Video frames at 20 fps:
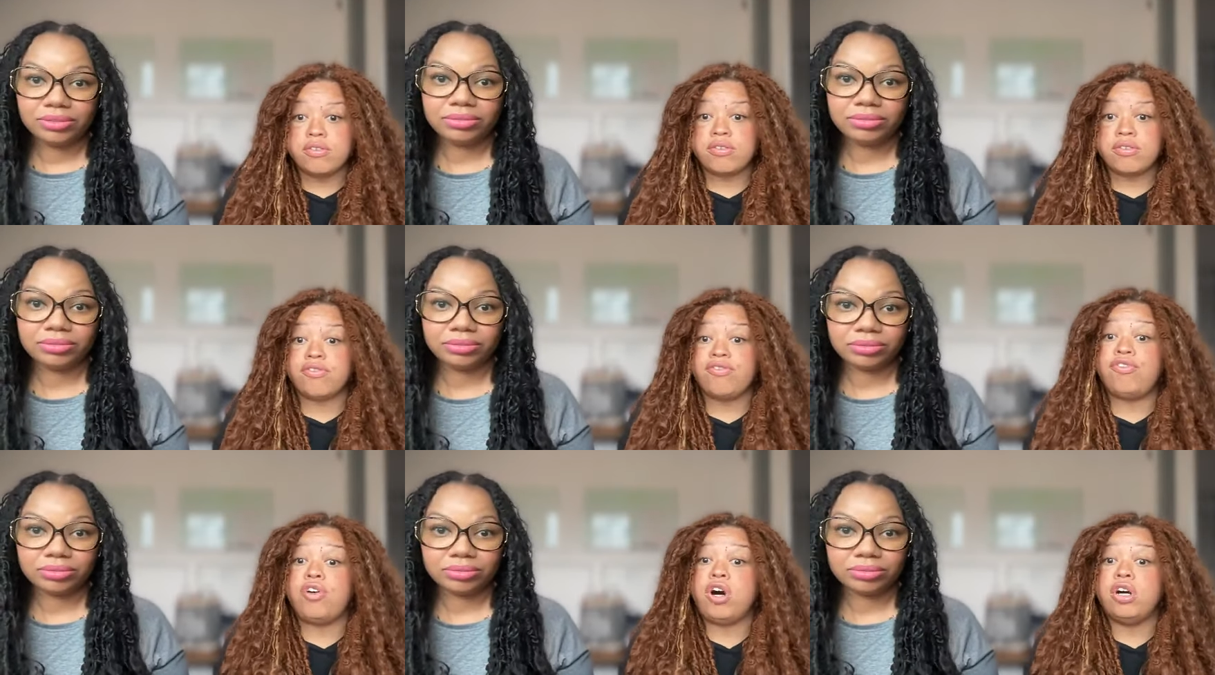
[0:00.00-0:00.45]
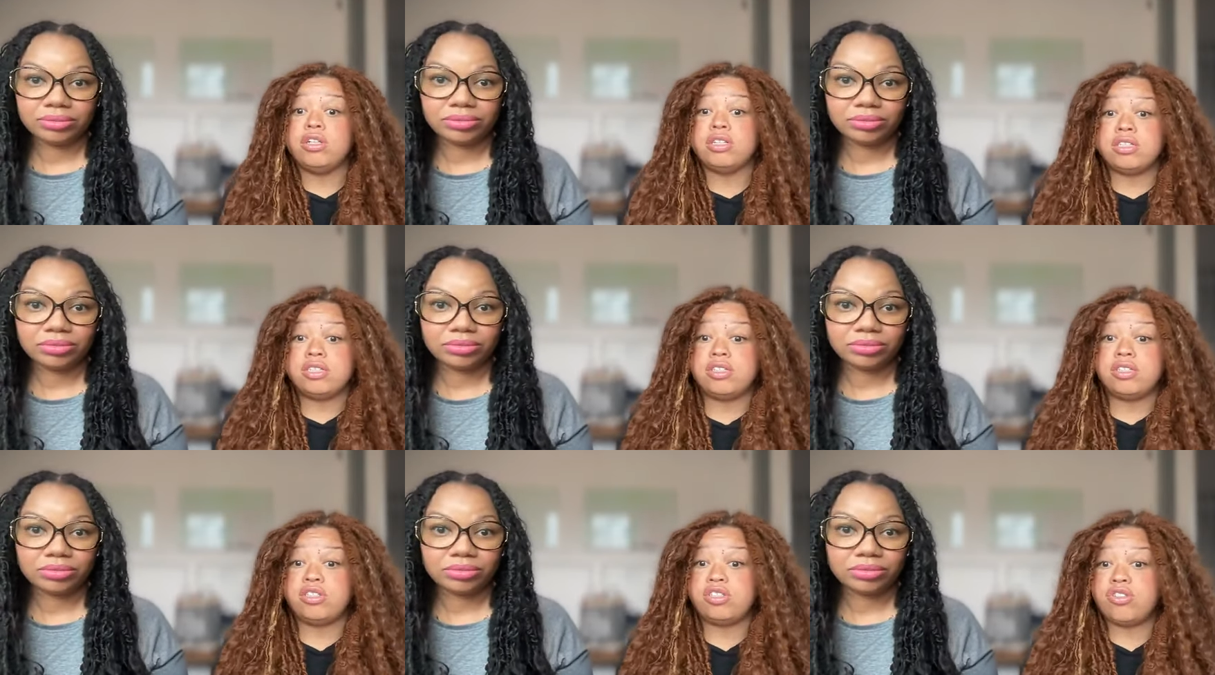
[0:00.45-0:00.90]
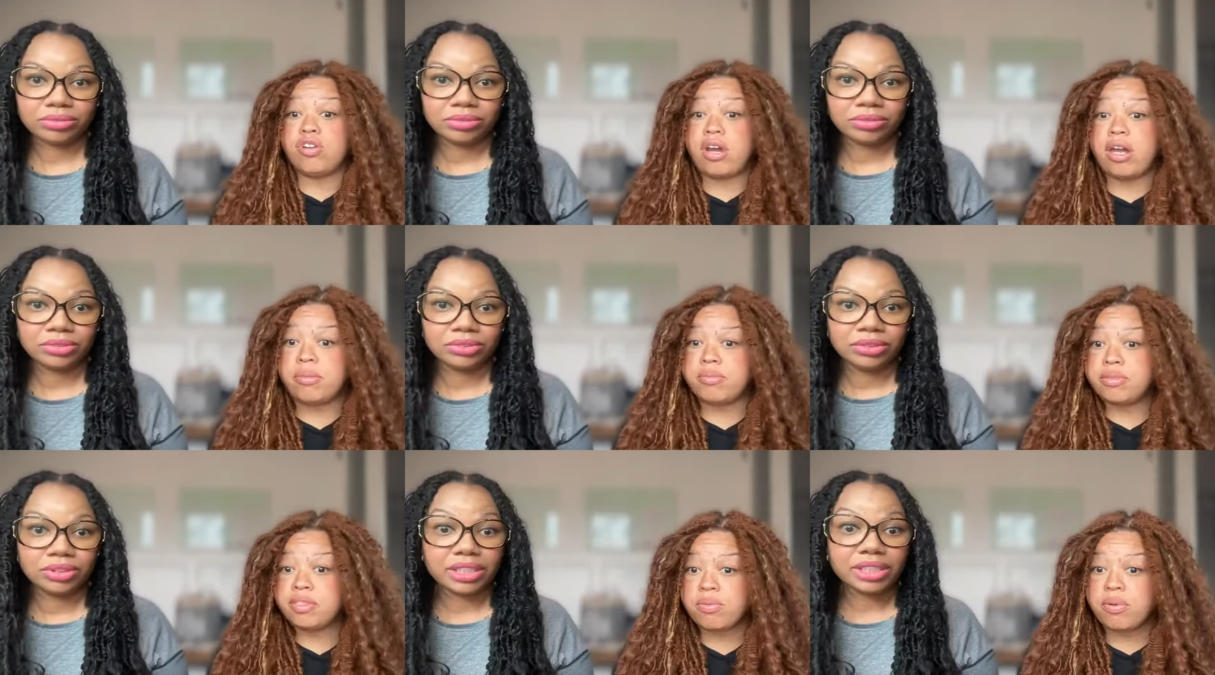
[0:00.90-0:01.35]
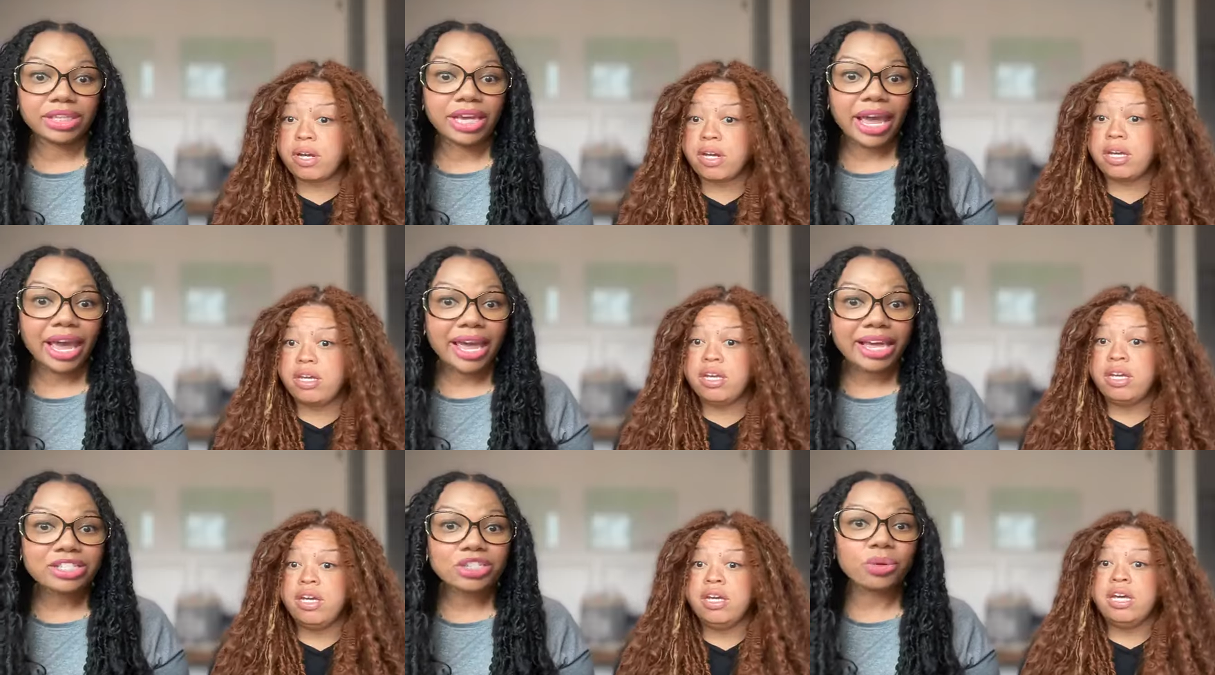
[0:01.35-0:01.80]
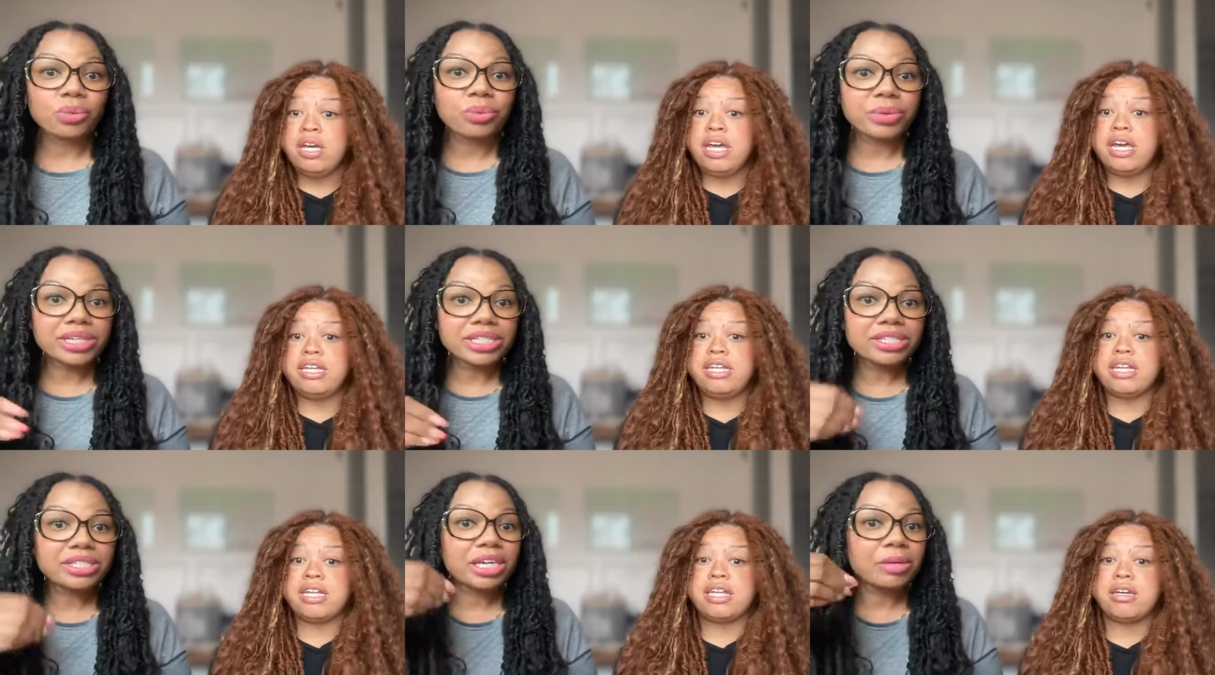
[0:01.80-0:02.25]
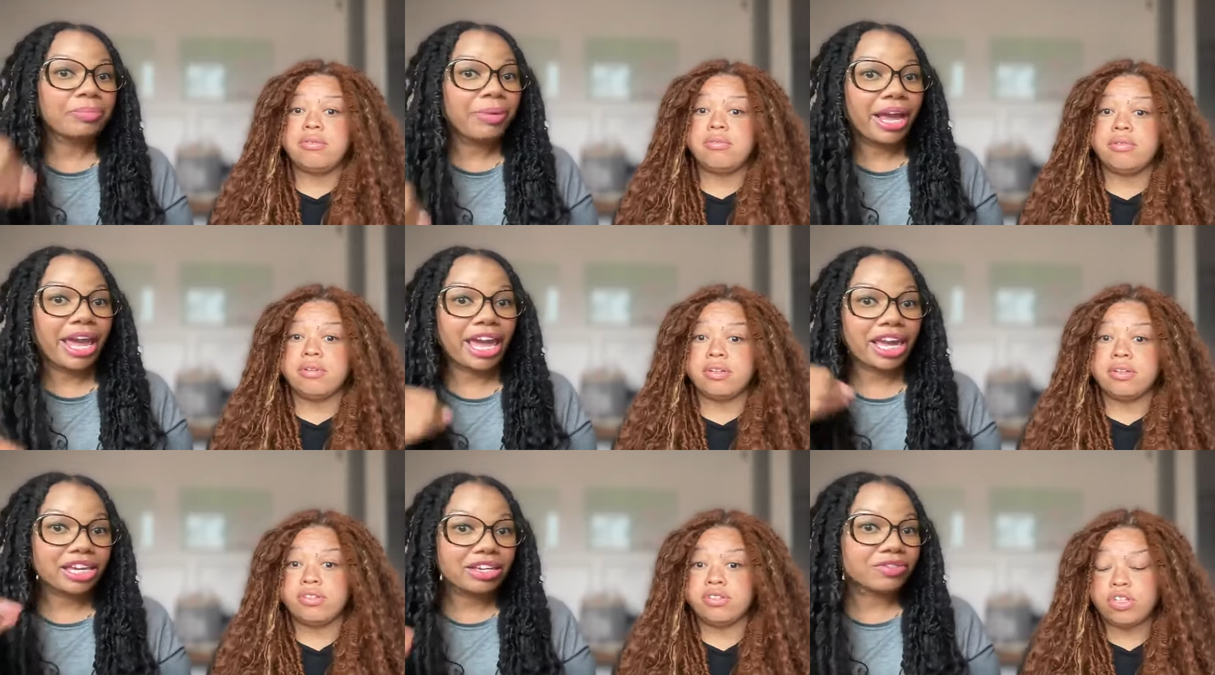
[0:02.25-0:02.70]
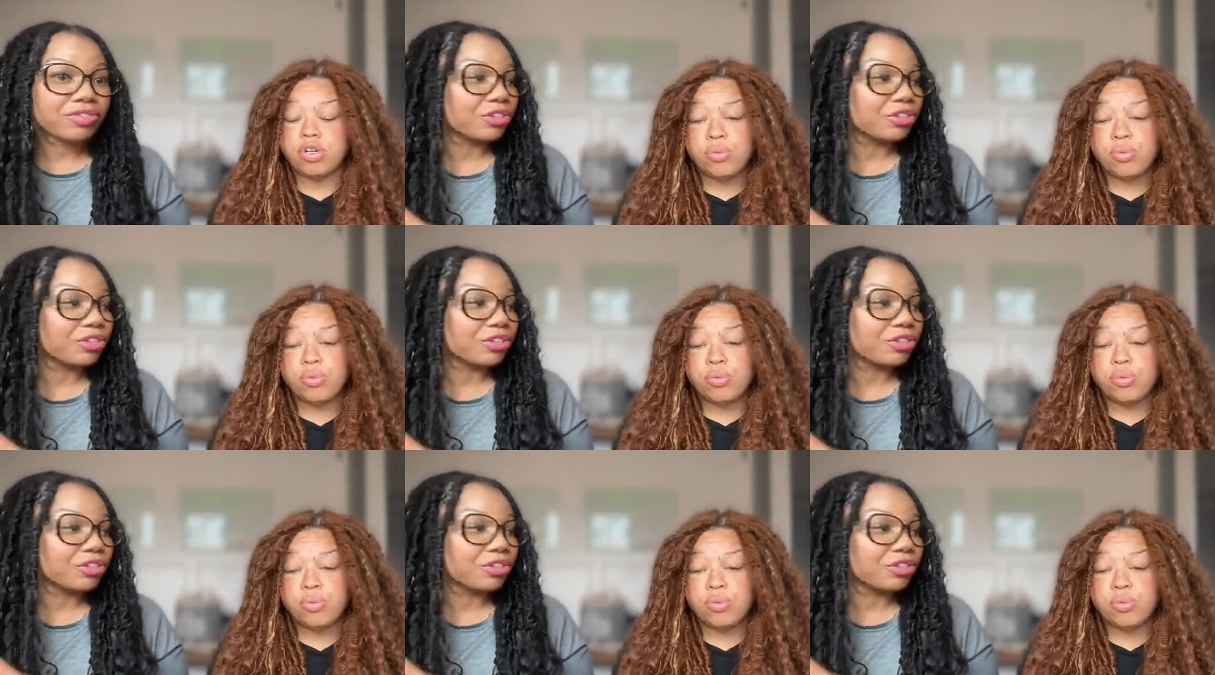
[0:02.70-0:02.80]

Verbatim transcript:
Speaker 1: fall into the traps, right? Yeah, the risky the, behaviors.